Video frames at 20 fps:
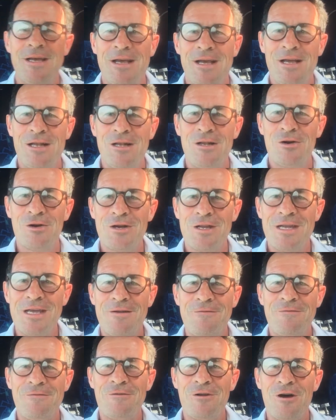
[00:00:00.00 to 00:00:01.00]
Looking in
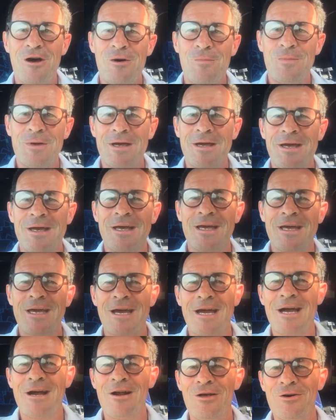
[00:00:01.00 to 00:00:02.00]
from
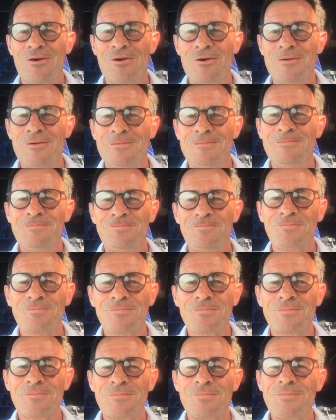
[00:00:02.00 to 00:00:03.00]
Carlo.
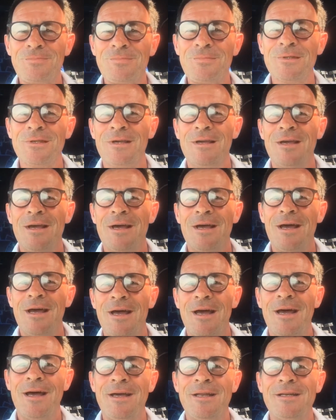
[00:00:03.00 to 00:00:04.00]

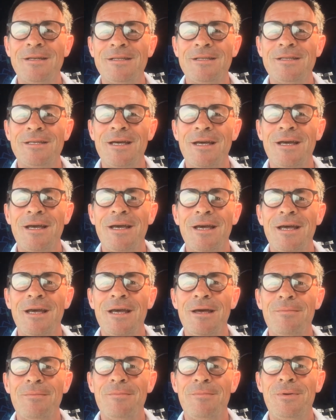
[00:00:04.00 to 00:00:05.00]
And
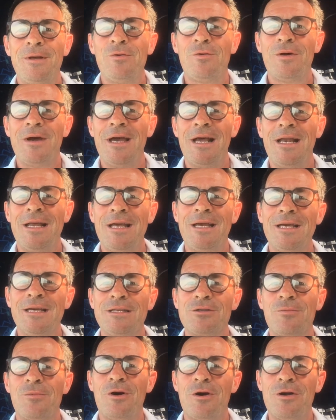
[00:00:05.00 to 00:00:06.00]
Bill Whaley is,
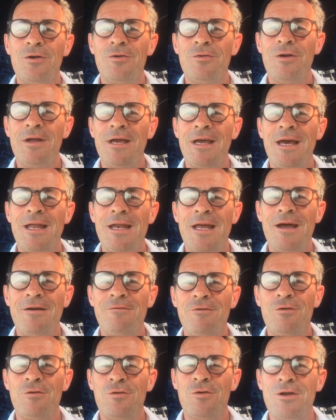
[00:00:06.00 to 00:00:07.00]
good morning, Ray, and
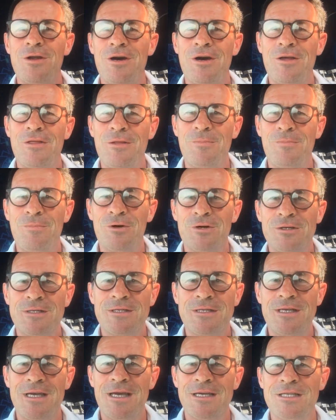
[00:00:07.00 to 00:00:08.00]
everyone on the
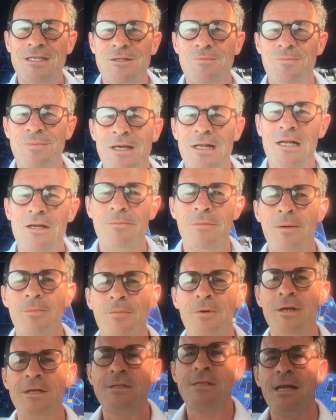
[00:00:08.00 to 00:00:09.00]
bus. Yes, Bill, you remember
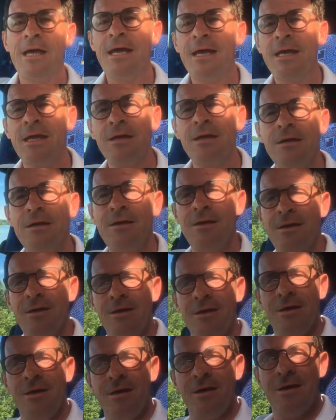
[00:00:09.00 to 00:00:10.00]
this lake?
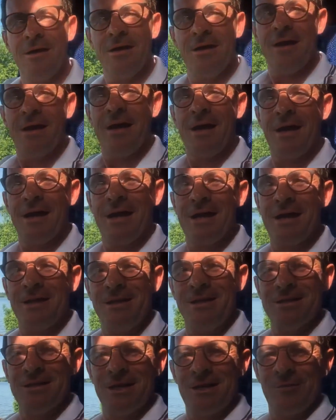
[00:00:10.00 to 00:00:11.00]
And can
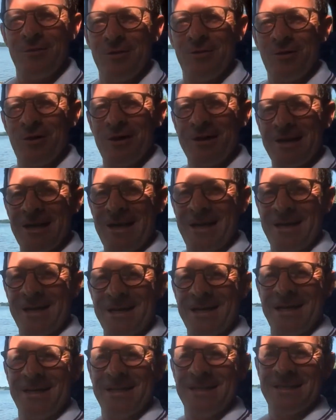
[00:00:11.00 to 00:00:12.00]
you tell me what lake it
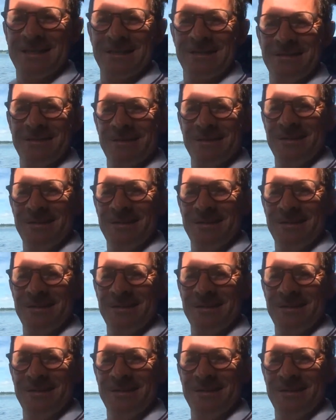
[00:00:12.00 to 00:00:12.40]
is?